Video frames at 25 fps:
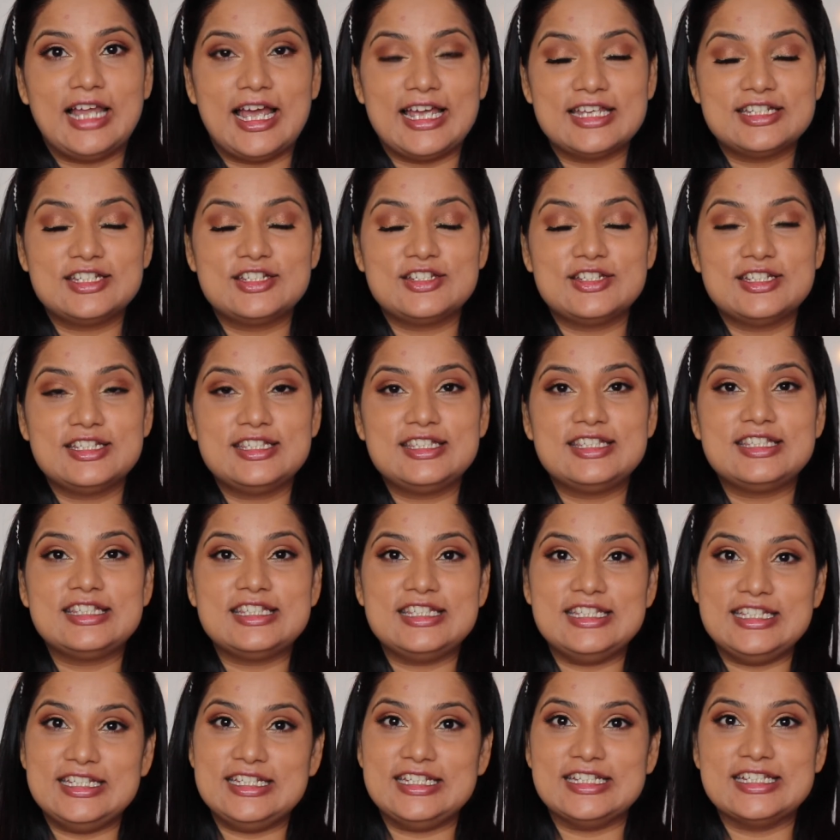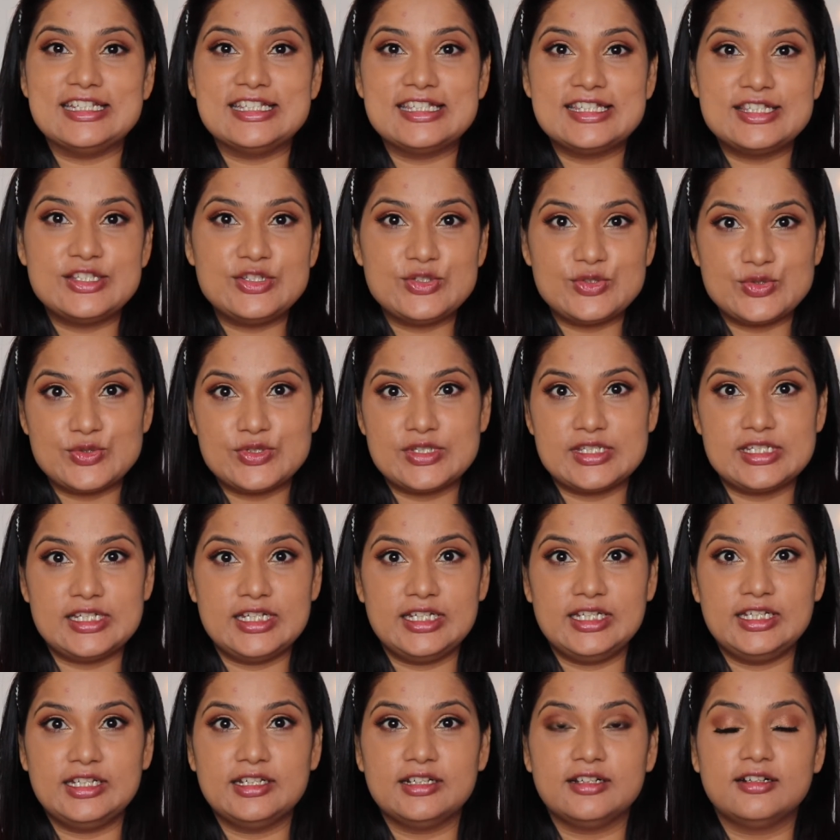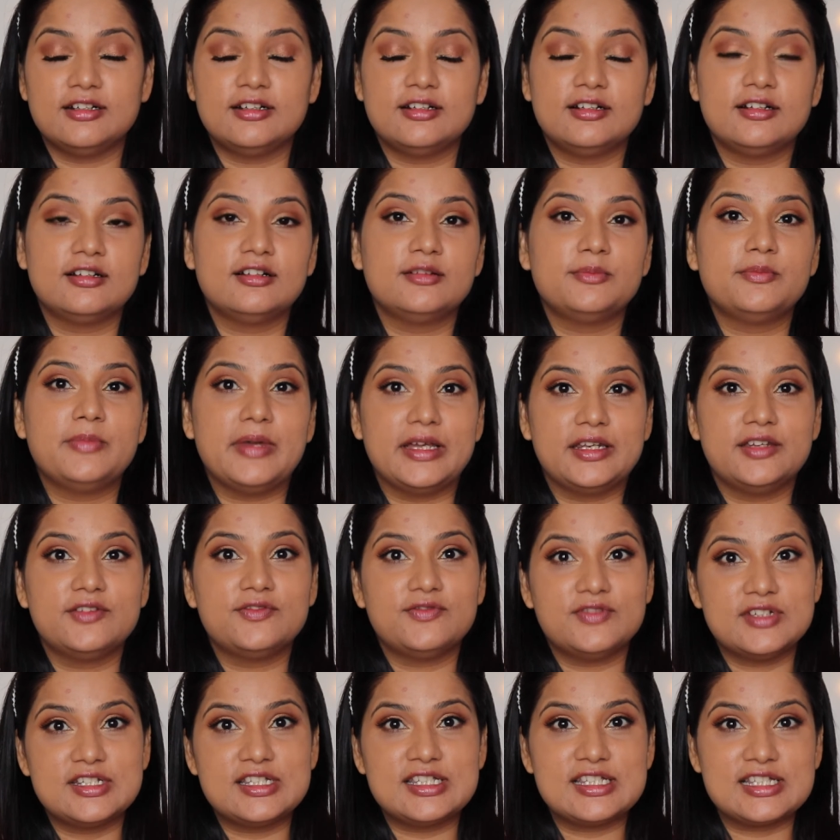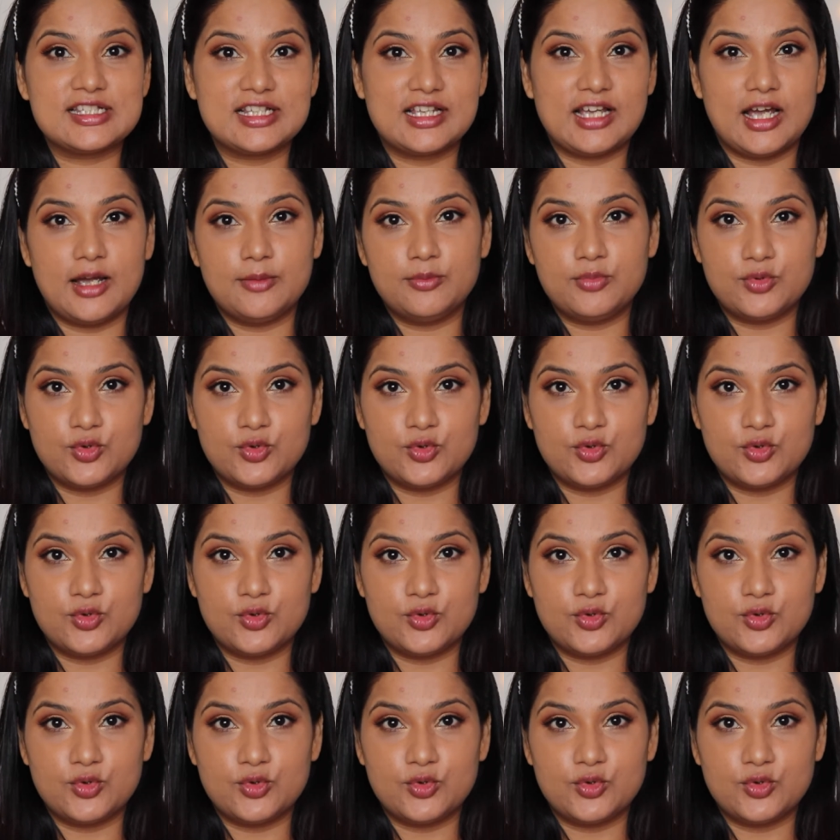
lashes she is using Benefits Ka